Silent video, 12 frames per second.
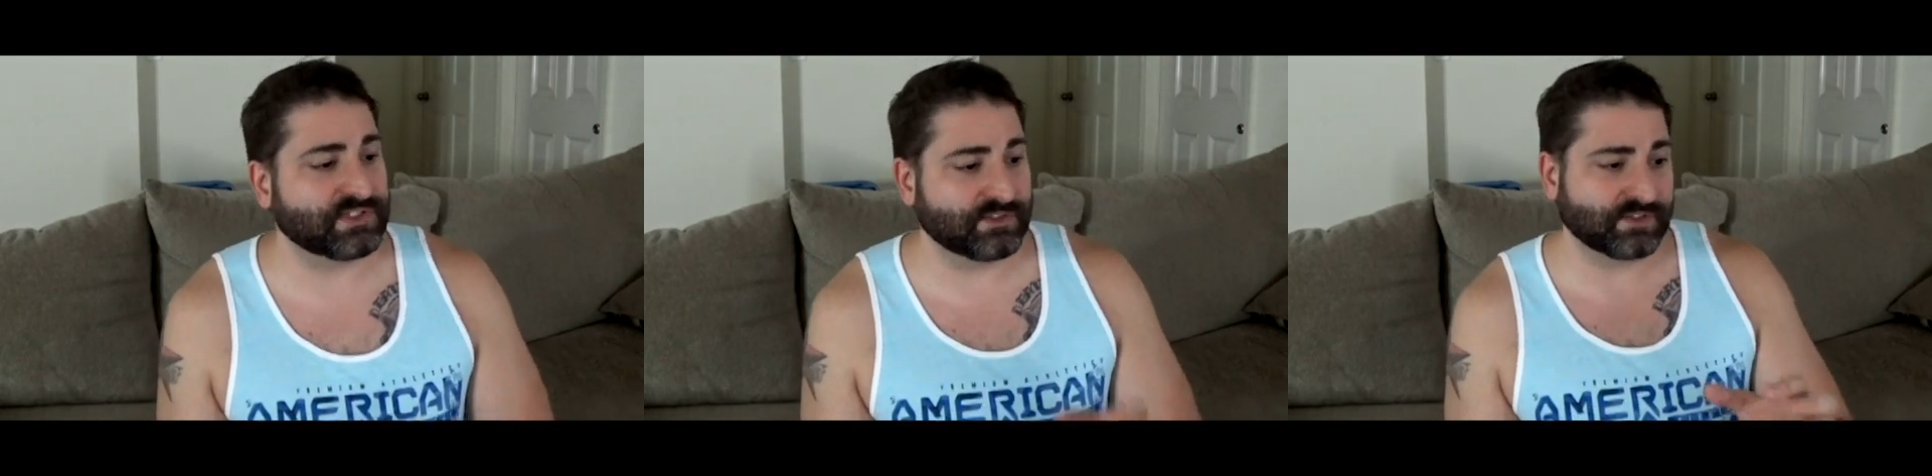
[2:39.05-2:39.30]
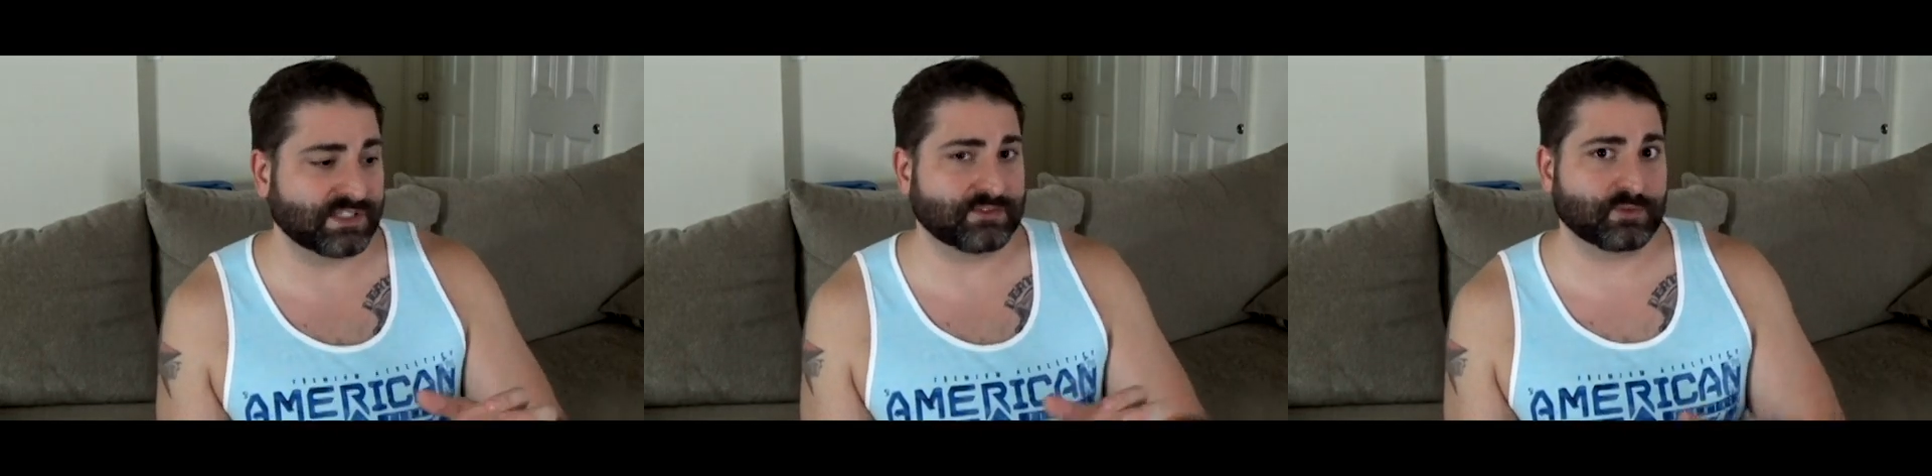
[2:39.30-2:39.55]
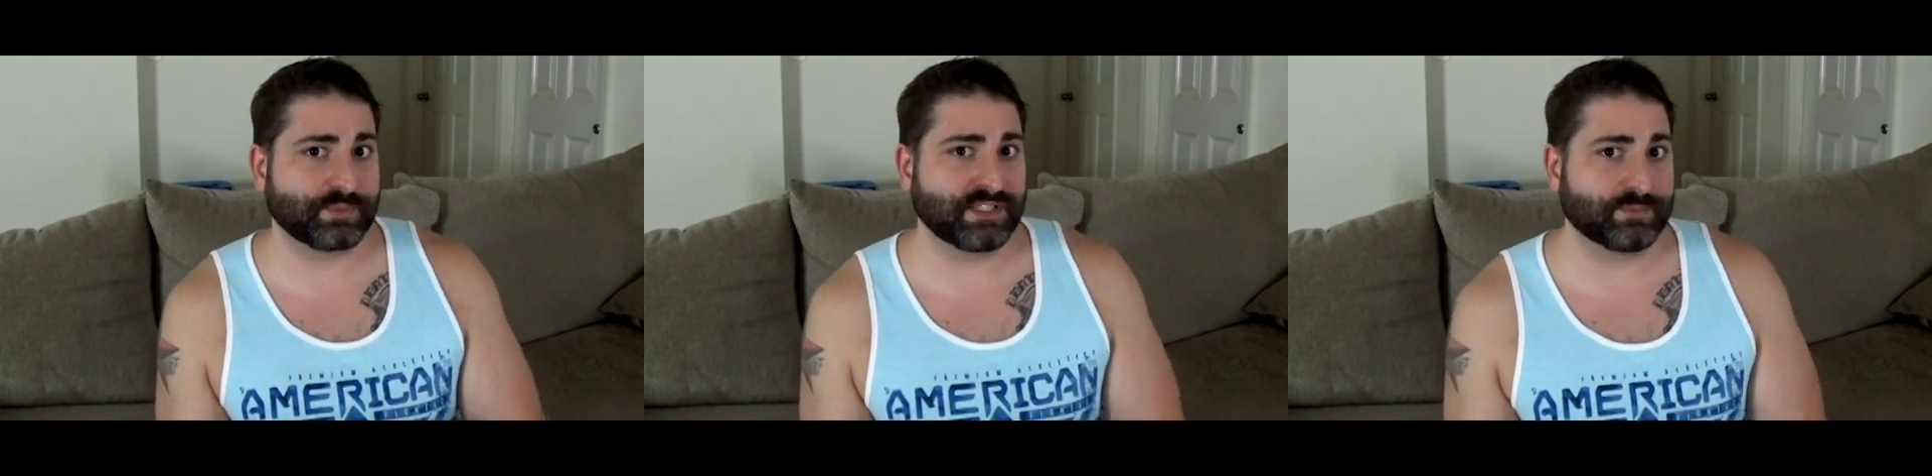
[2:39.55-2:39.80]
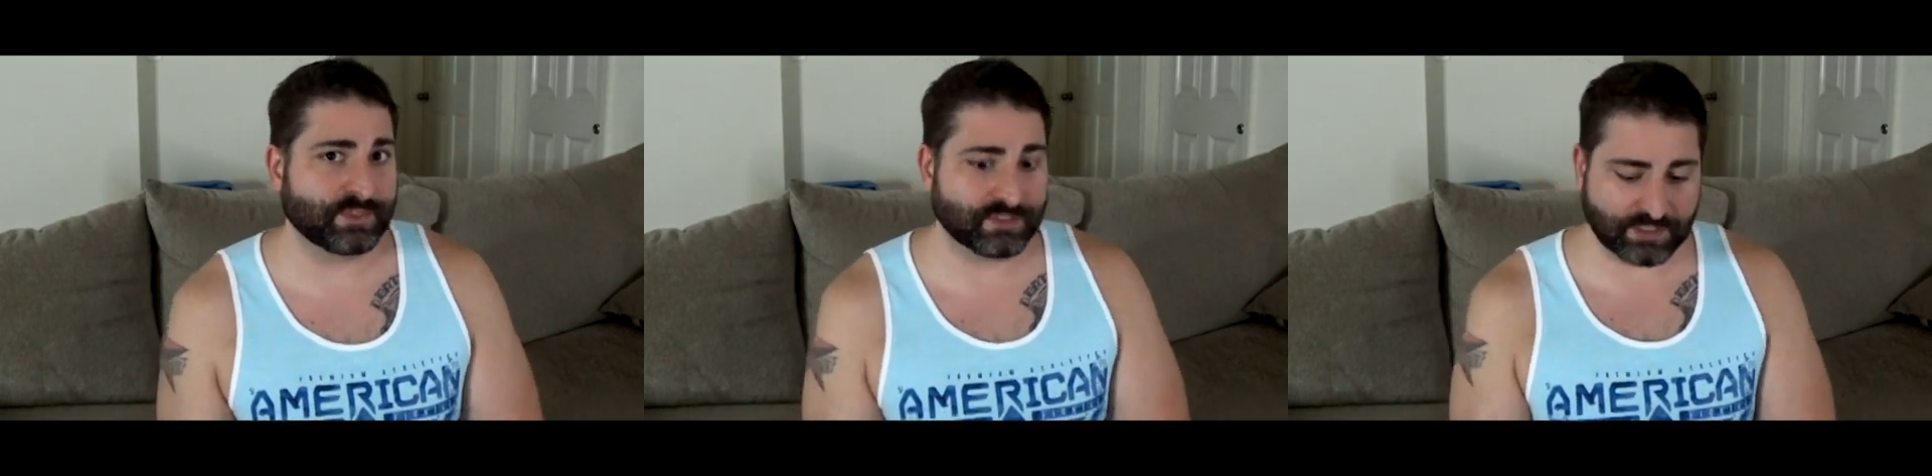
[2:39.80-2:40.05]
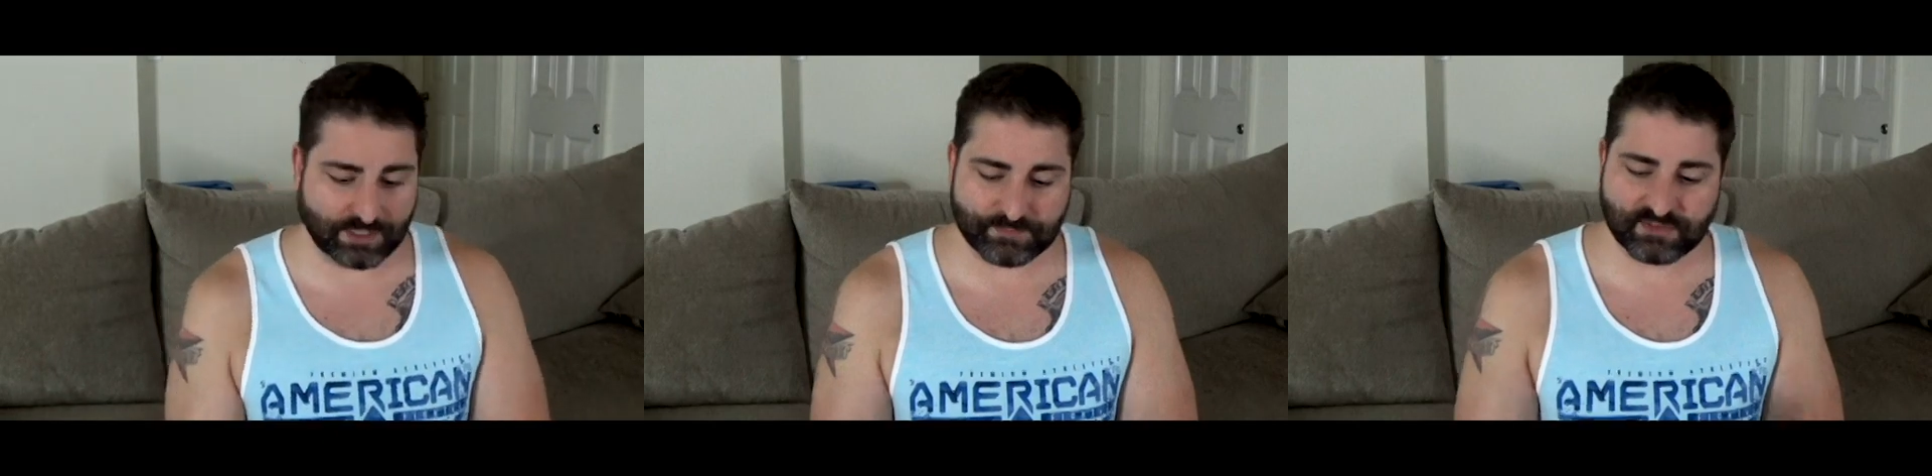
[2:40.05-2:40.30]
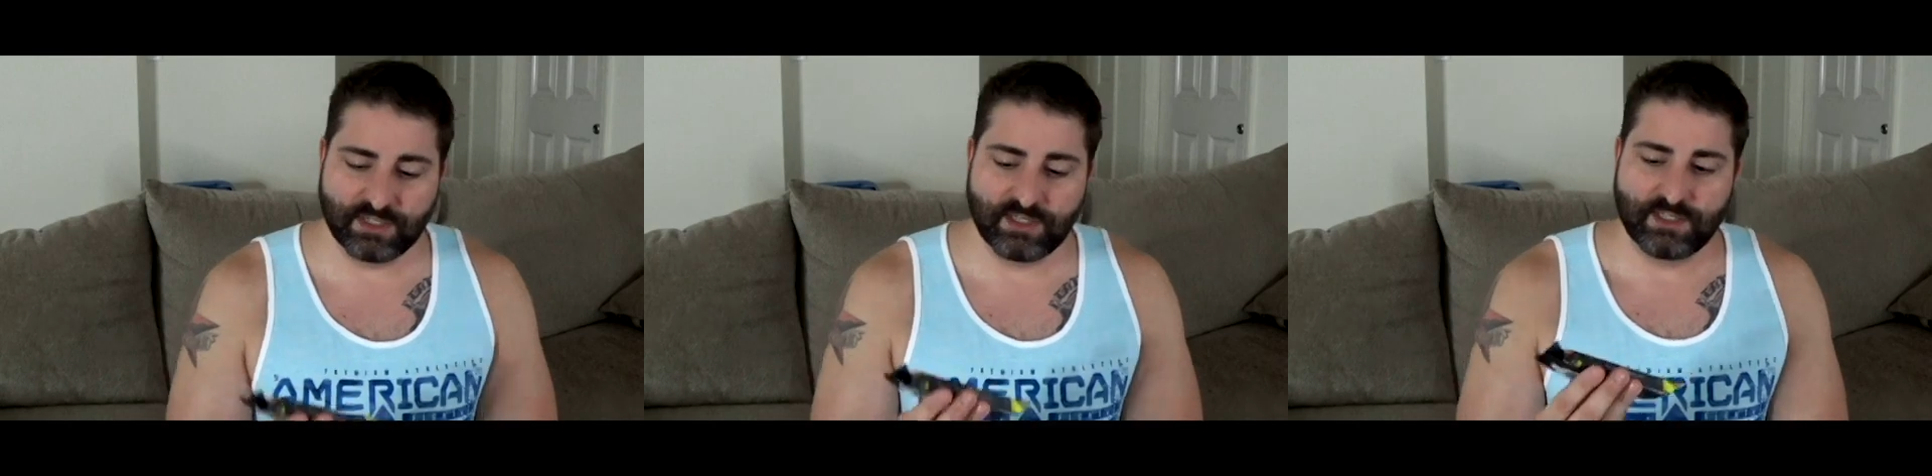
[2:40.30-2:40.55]
that look like little peanut butter
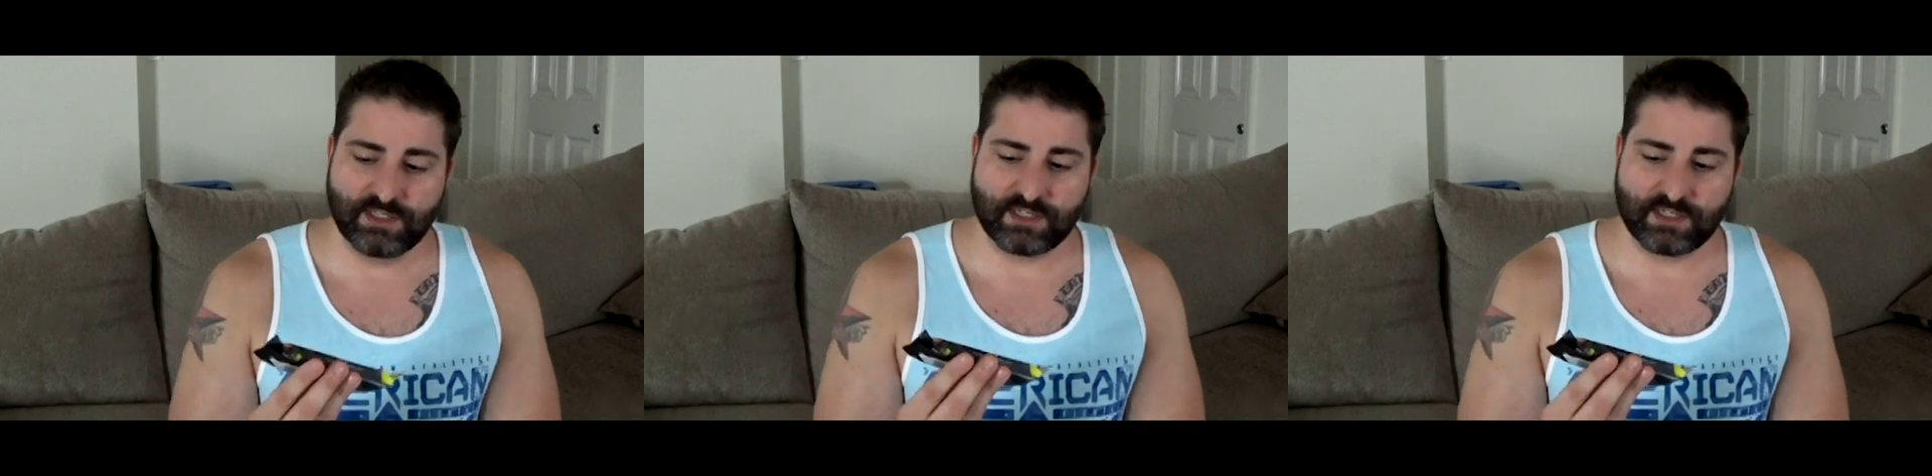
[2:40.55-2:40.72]
cups,